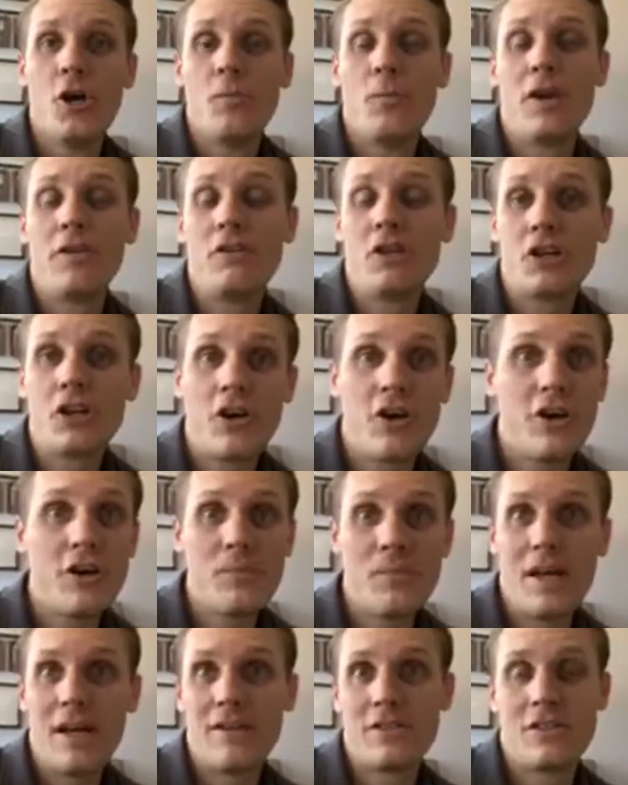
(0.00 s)
But if your
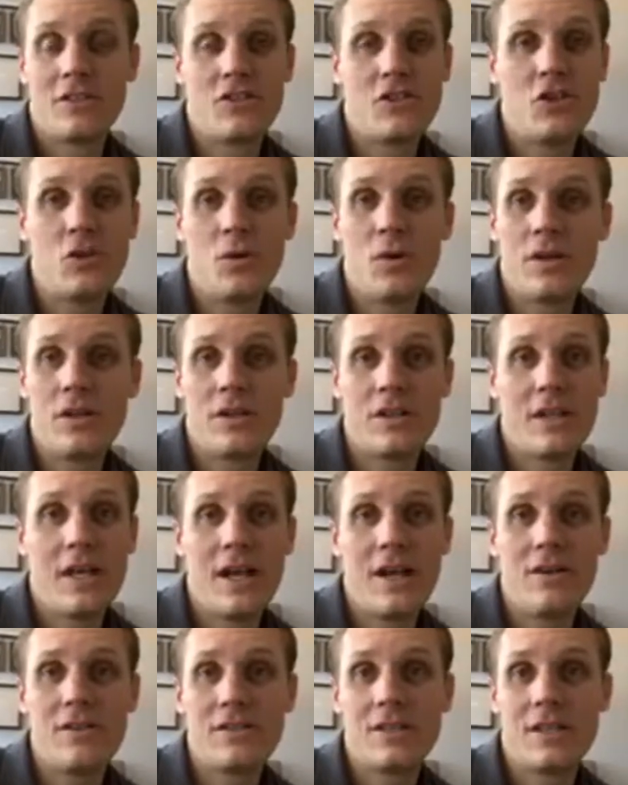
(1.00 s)
current balance is
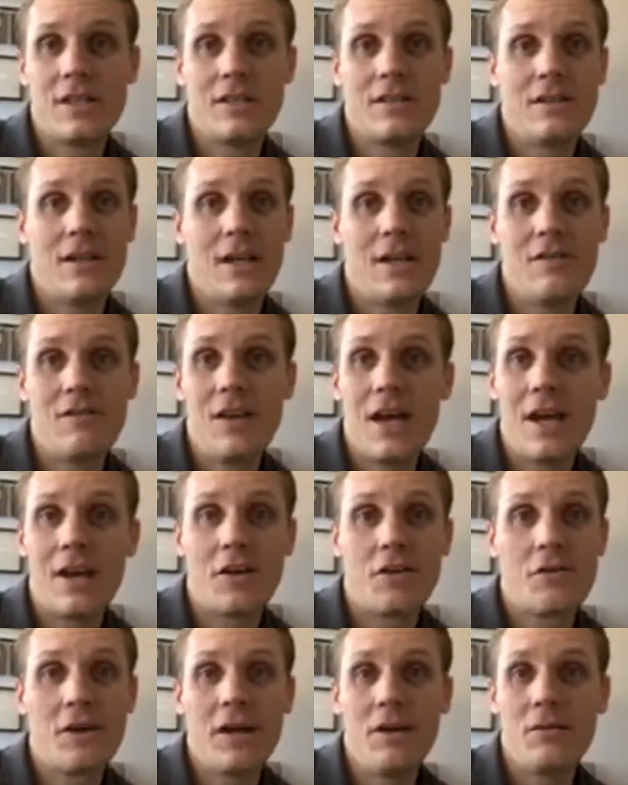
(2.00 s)
$200,000 and you've got
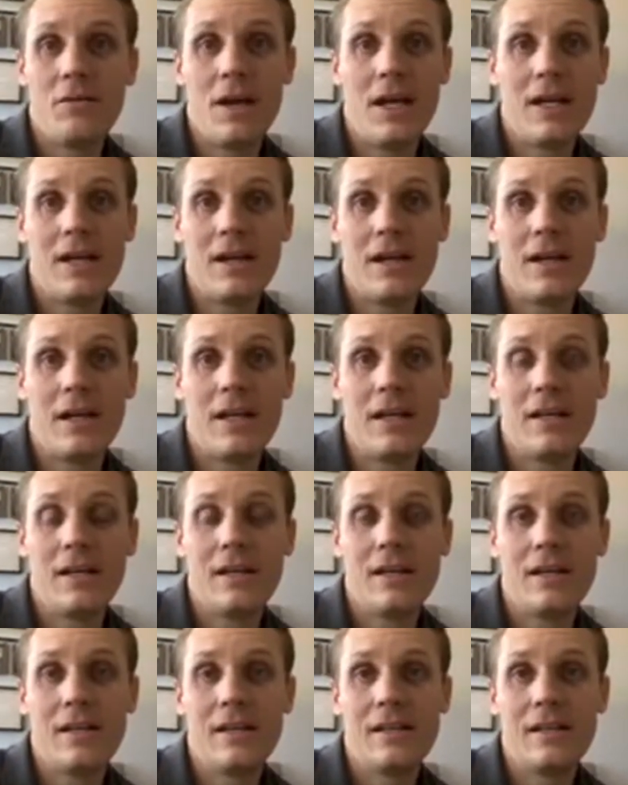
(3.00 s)
a great rate on it,
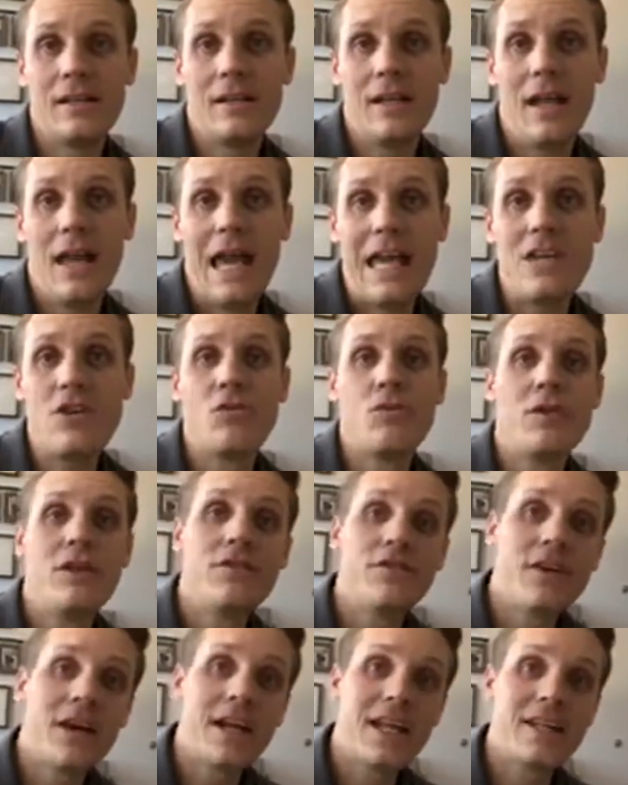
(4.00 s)
and you
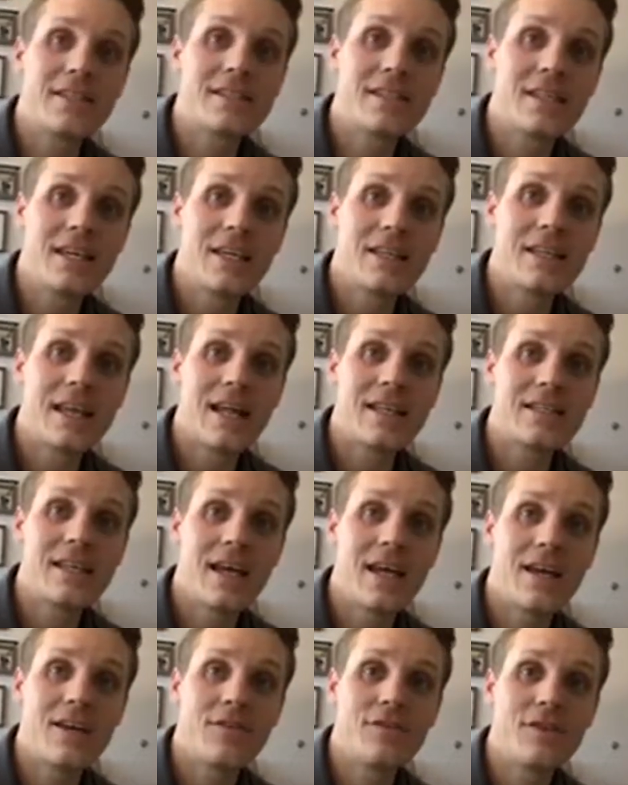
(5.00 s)
refinance to get that
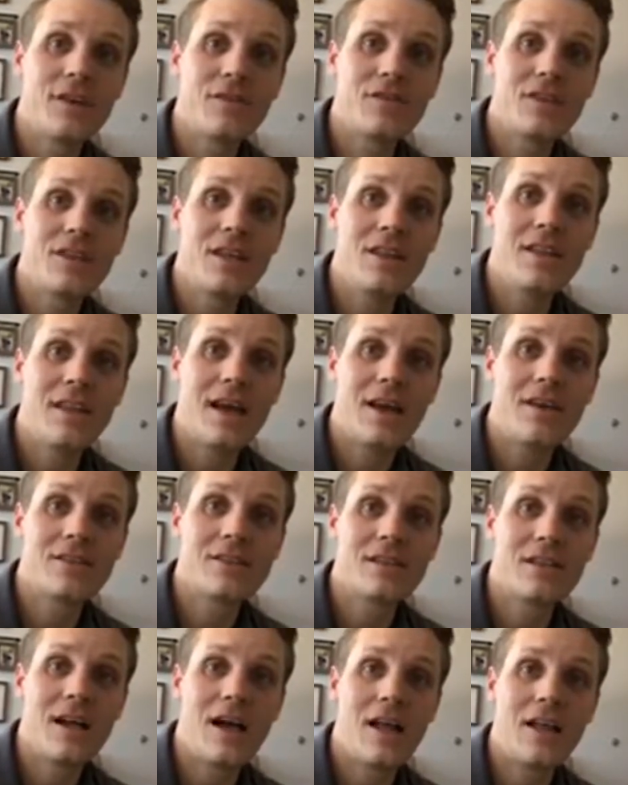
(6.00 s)
$10,000 or
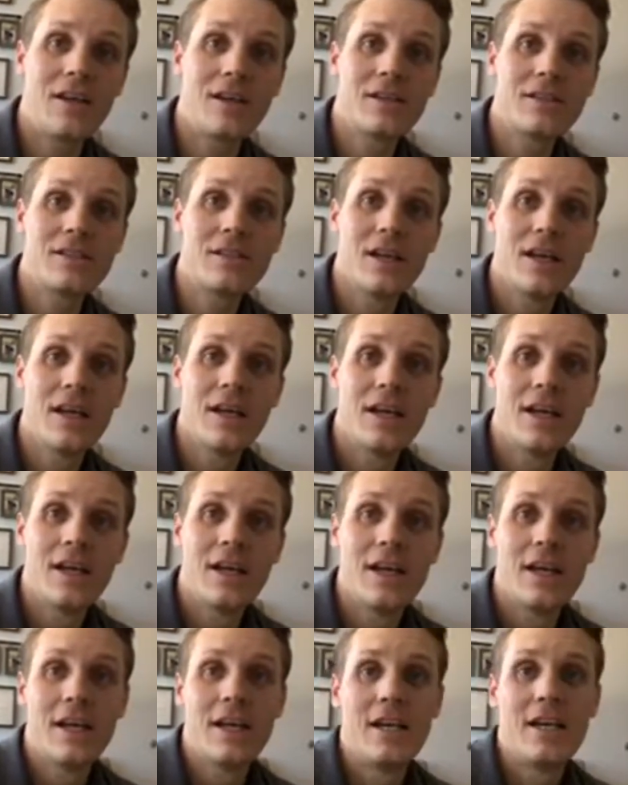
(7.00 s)
$15,000,
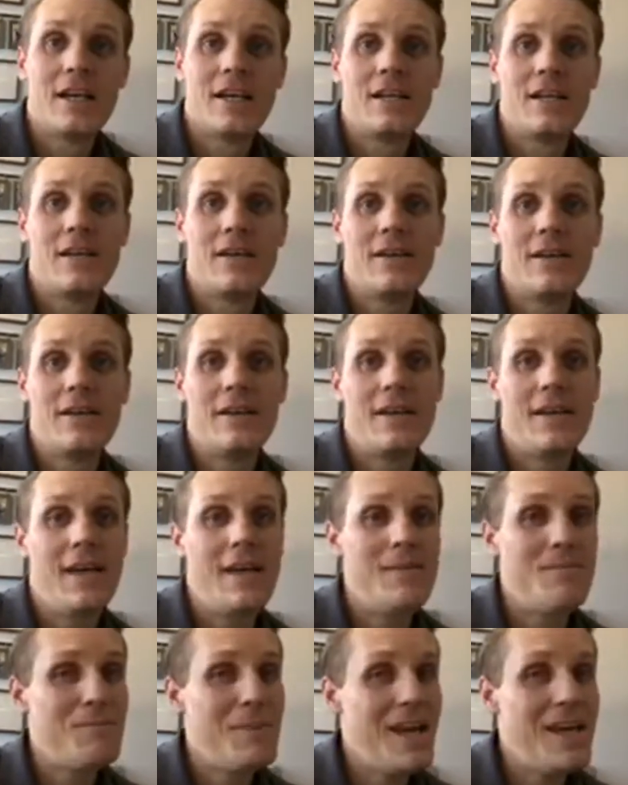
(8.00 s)

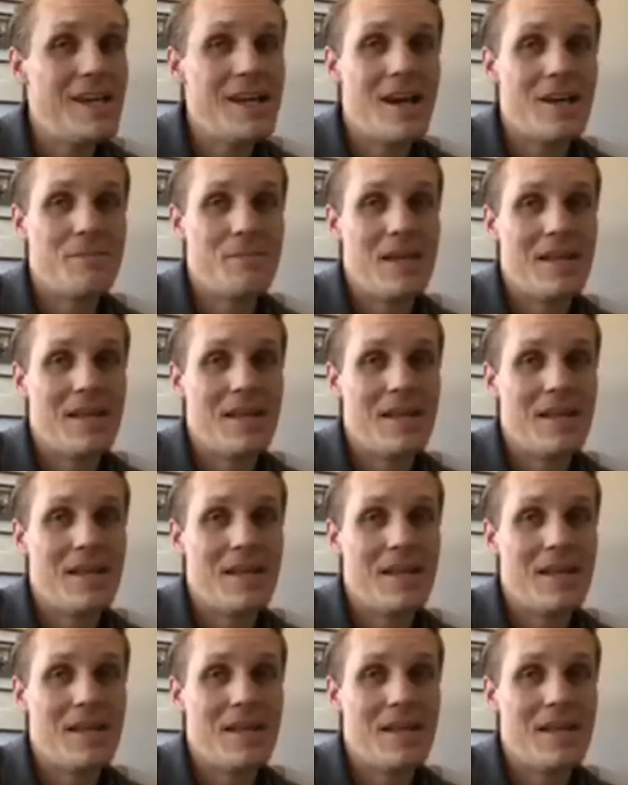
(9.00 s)
it may not